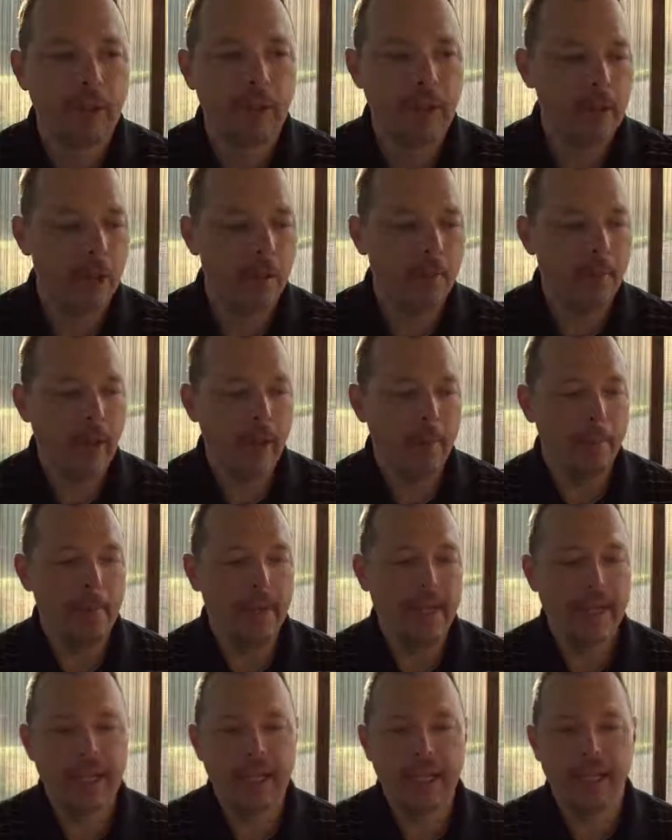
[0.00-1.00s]
you know, about
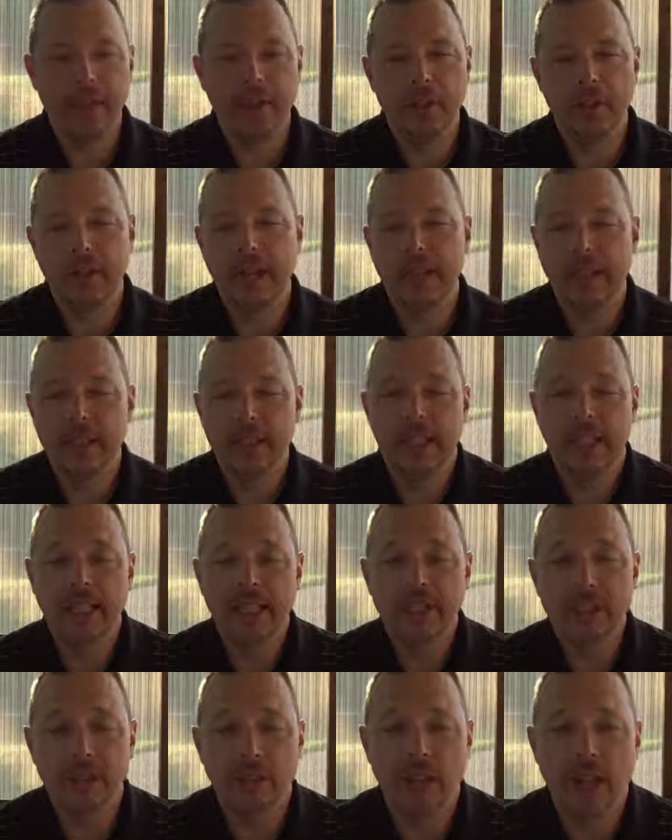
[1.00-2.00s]
beginning your days.
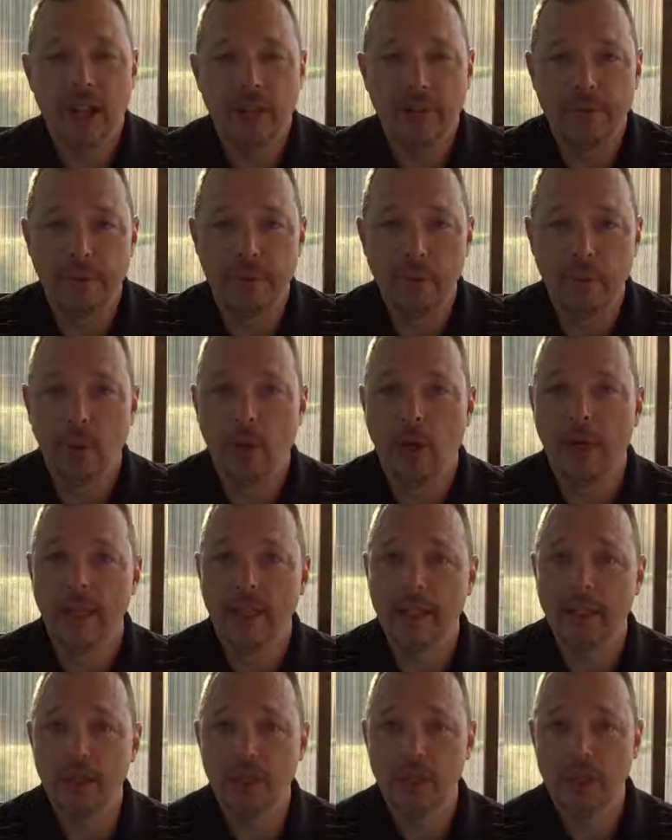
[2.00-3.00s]
Lead your life from
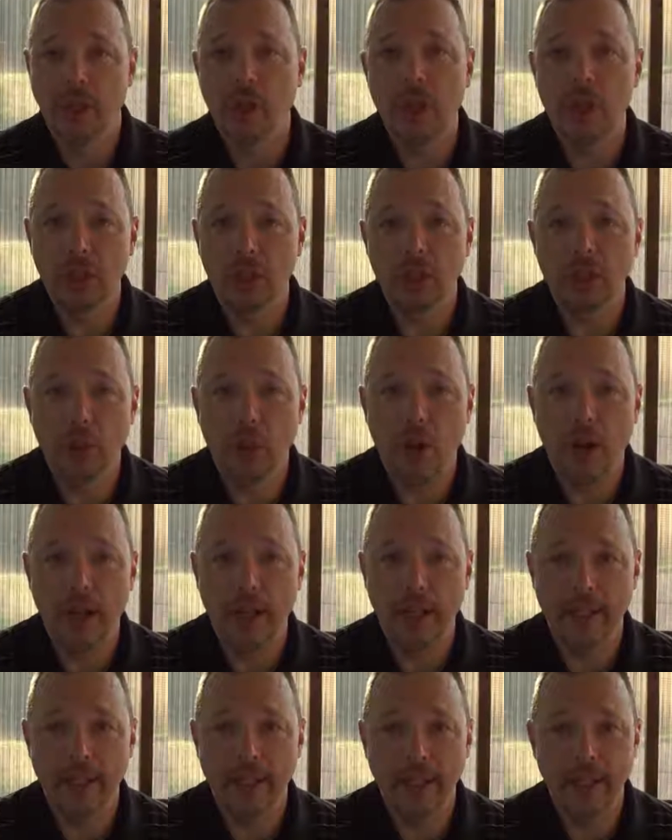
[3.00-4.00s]
quiet. Start
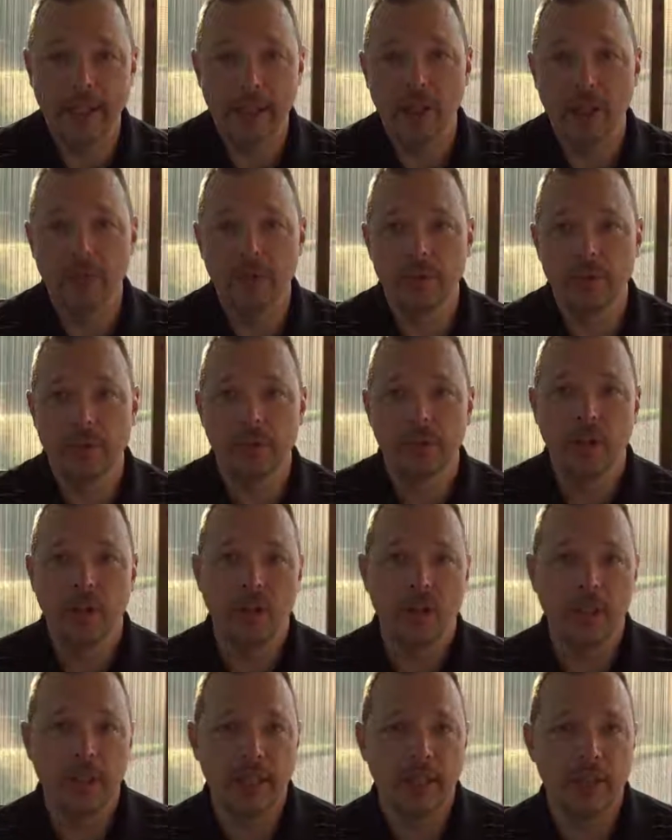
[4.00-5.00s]
quietly. Don't
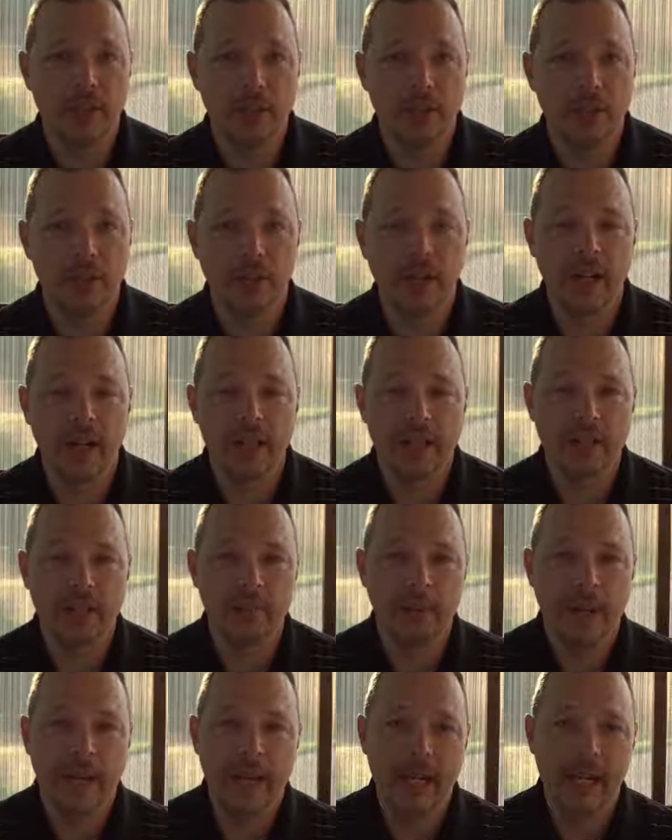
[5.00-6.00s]
start in stress
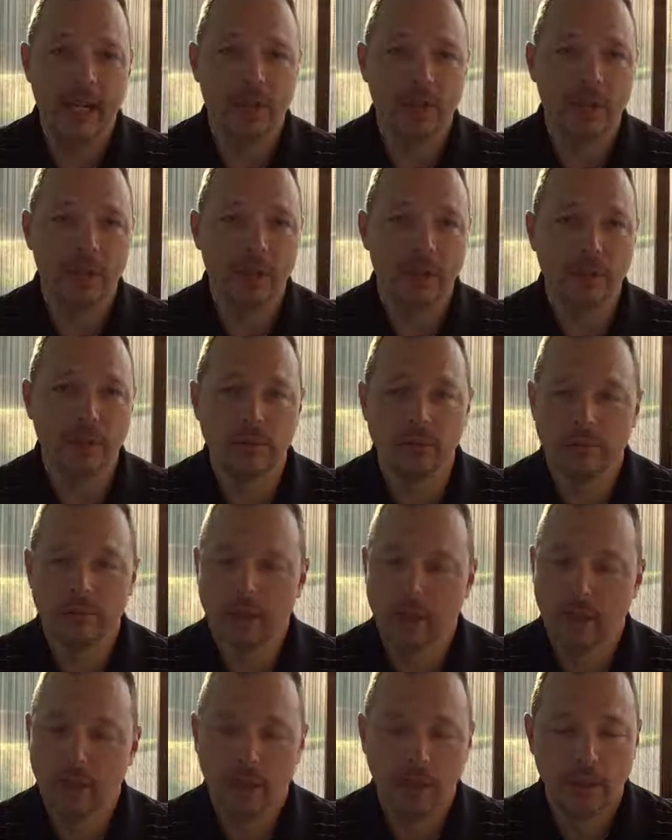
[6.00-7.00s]
and panic mode.
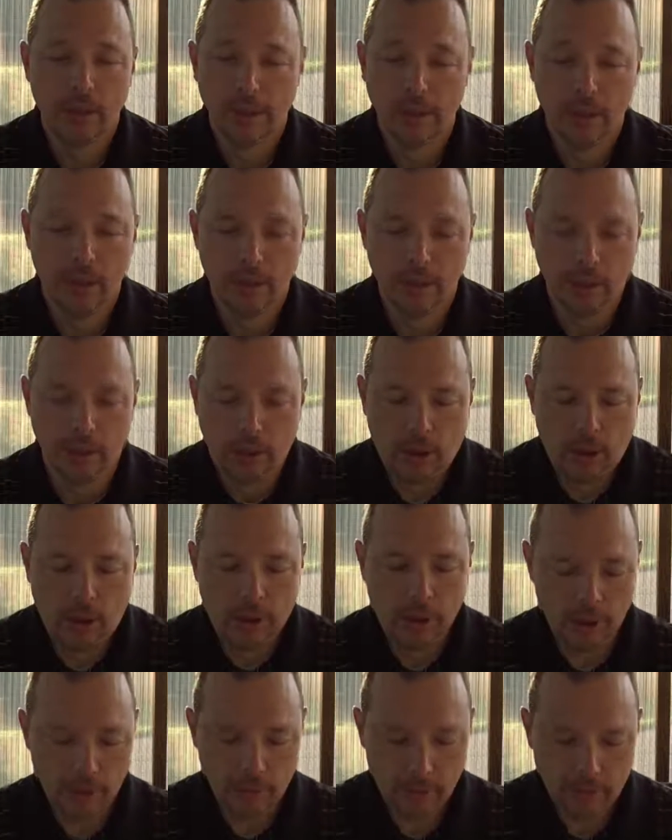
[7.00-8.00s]

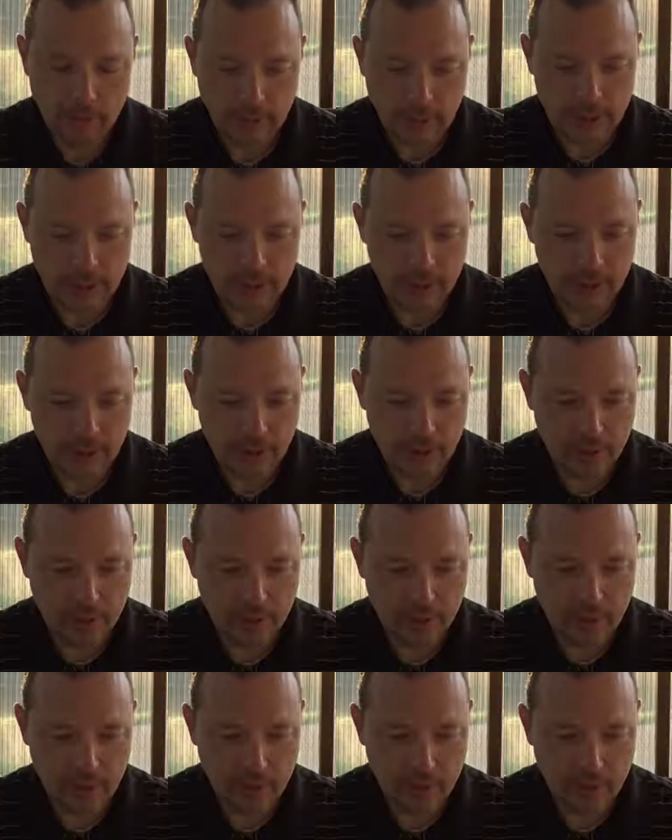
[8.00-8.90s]
Oh, that just